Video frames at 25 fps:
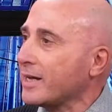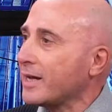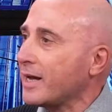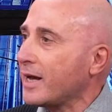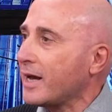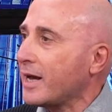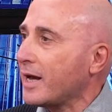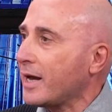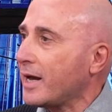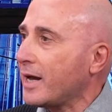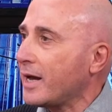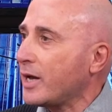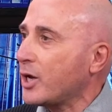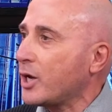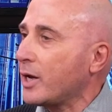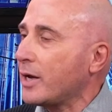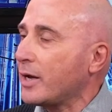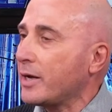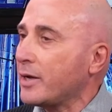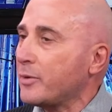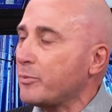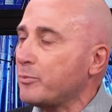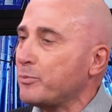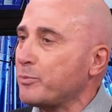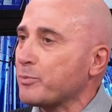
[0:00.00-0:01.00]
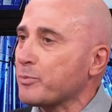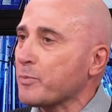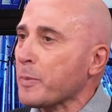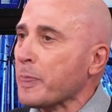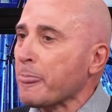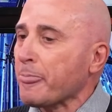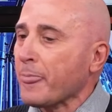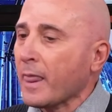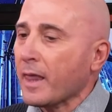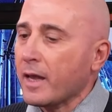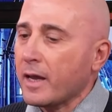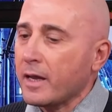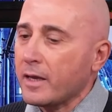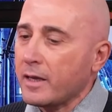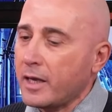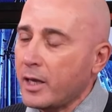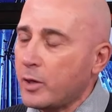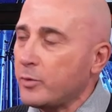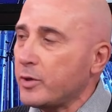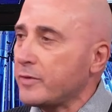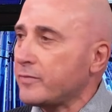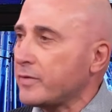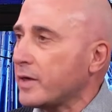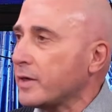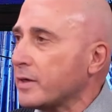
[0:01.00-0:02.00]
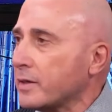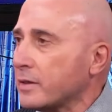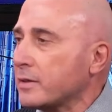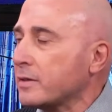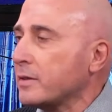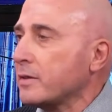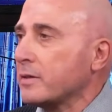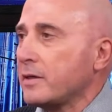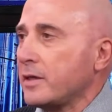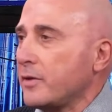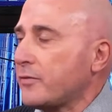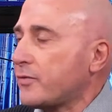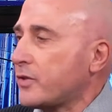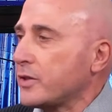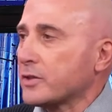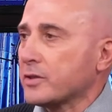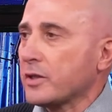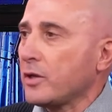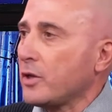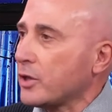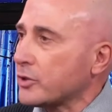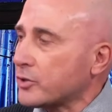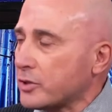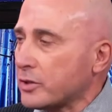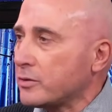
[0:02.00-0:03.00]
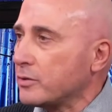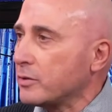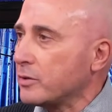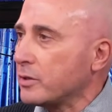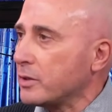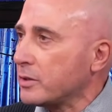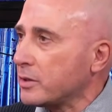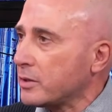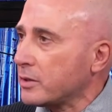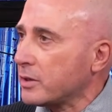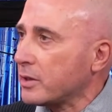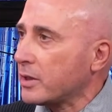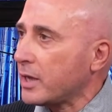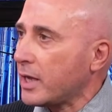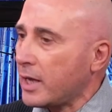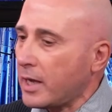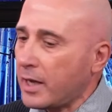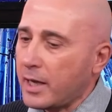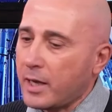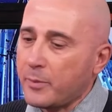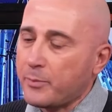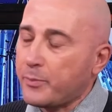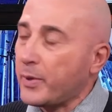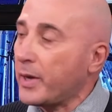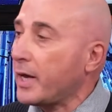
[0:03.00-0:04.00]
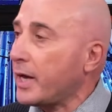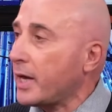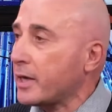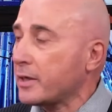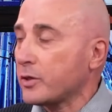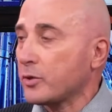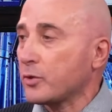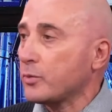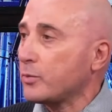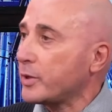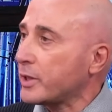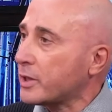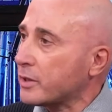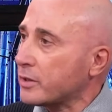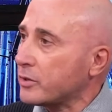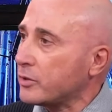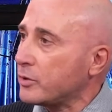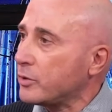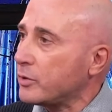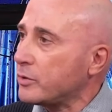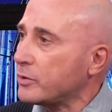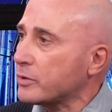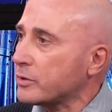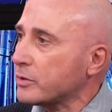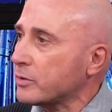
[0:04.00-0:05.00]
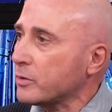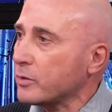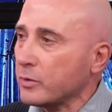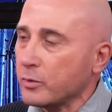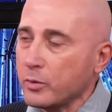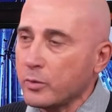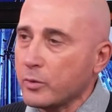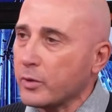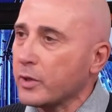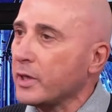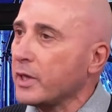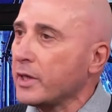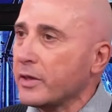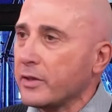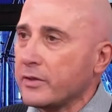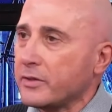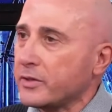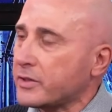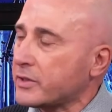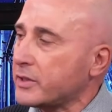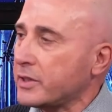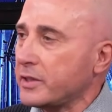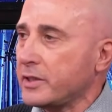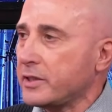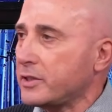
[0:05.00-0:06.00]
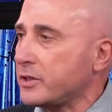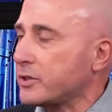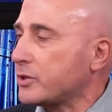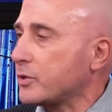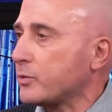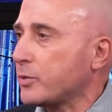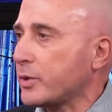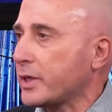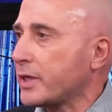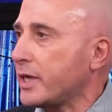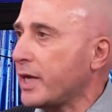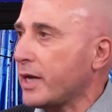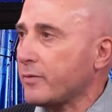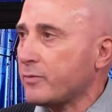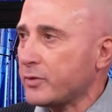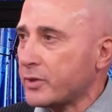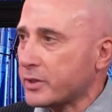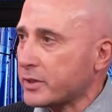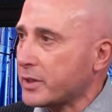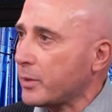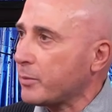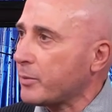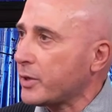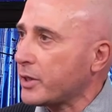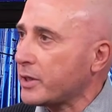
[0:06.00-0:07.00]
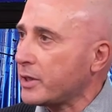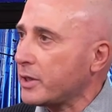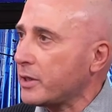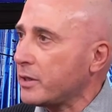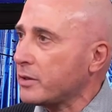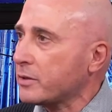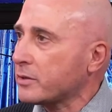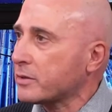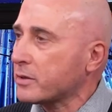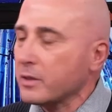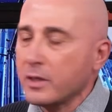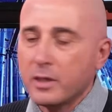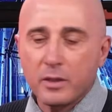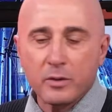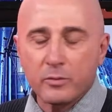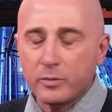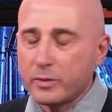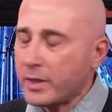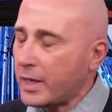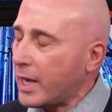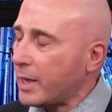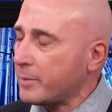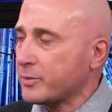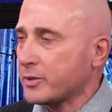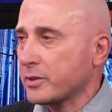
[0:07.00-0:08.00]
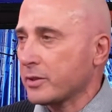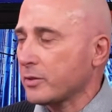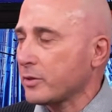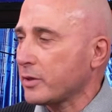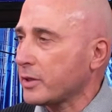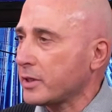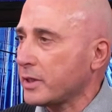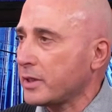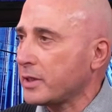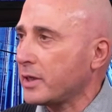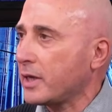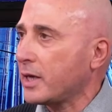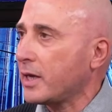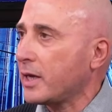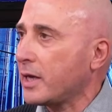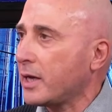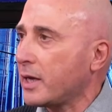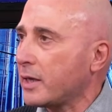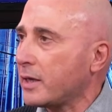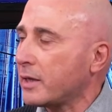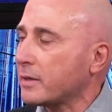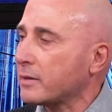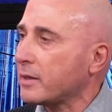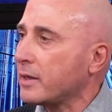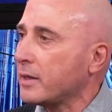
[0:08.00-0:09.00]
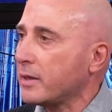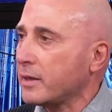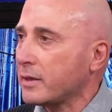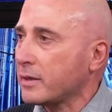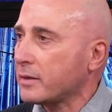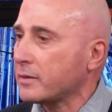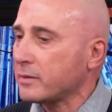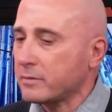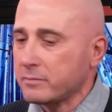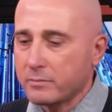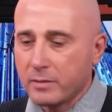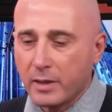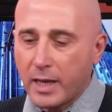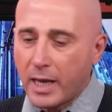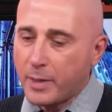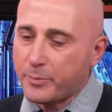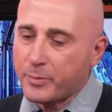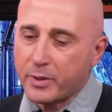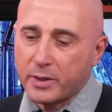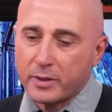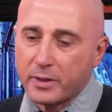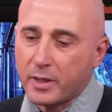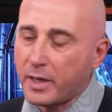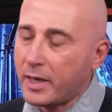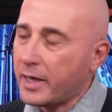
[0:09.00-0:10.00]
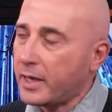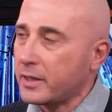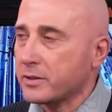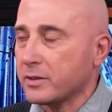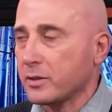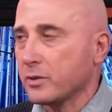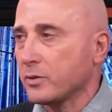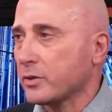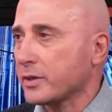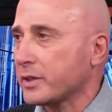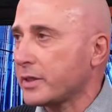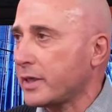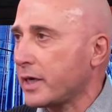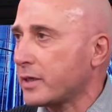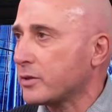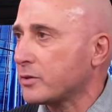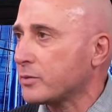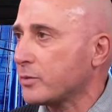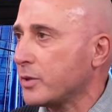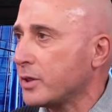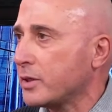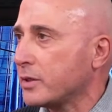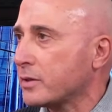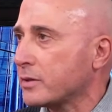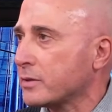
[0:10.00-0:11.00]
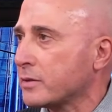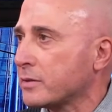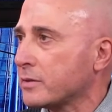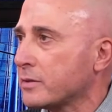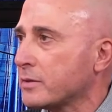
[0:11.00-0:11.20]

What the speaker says: However, if there's a logical partner that we can use, or the synergies that we can have with somebody else, we'd absolutely happy and glad to look at that as well.